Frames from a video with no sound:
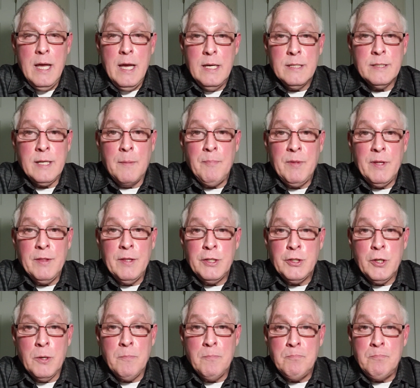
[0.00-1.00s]
something
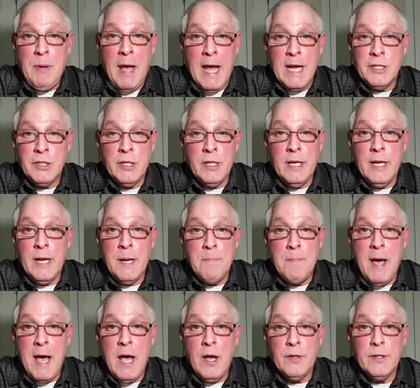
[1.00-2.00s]
that you're passionate
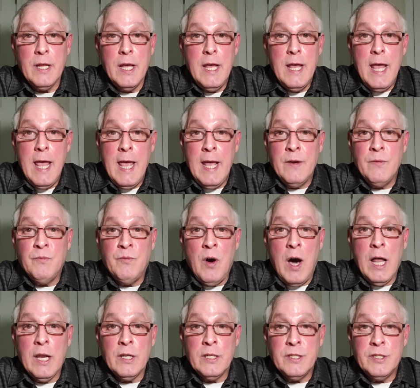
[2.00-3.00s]
about and
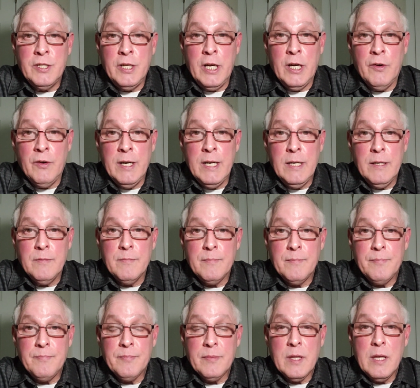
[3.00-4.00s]
volunteering.
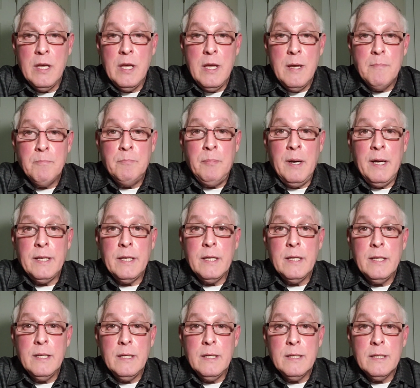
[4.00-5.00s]
But
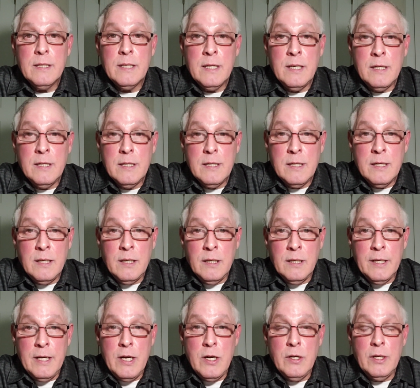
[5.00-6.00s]

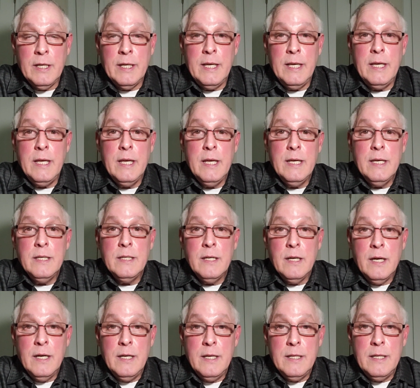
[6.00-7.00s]
clearly,
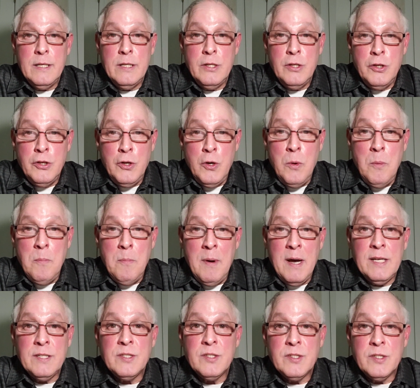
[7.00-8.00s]
you
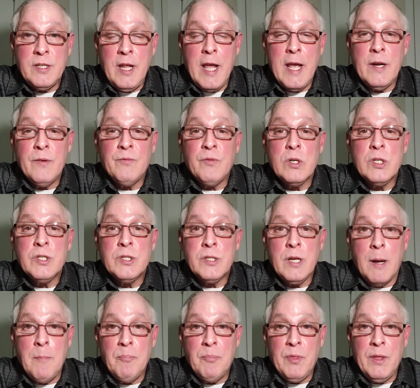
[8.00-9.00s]
must stand for
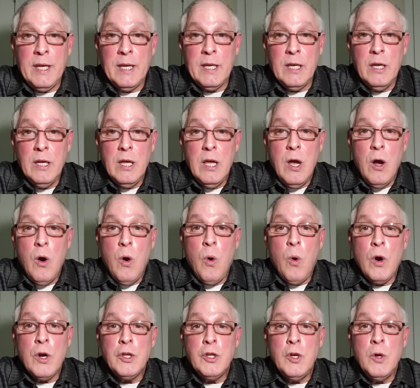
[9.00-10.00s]
something
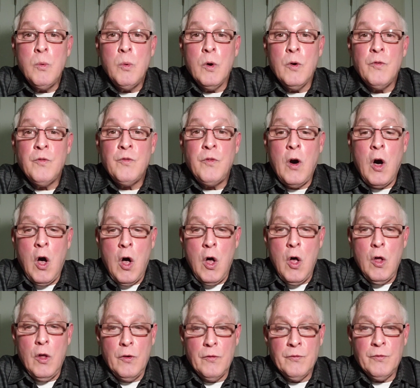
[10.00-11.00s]
or you will
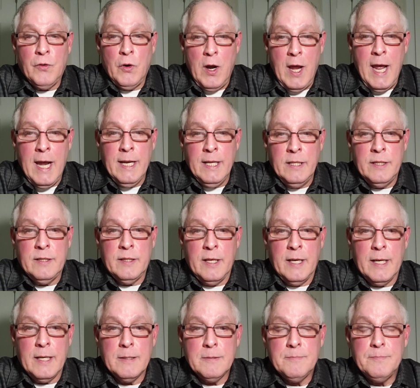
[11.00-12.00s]
fall for
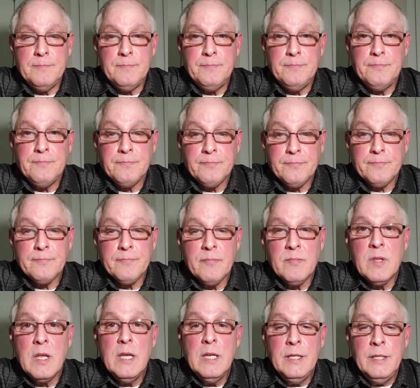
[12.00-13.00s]
anything.
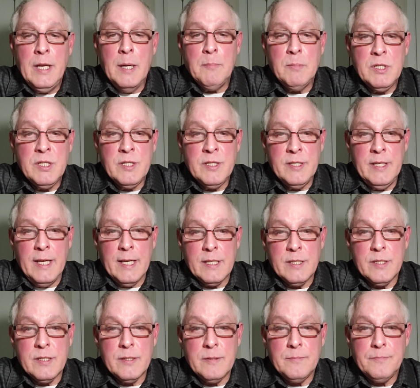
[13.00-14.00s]
Number
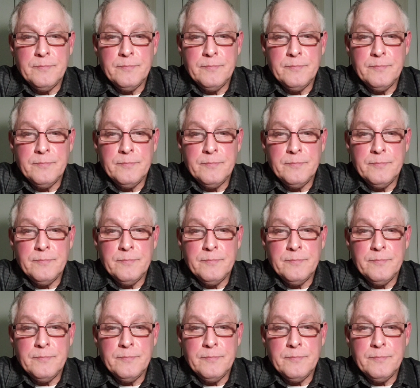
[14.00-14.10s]
6,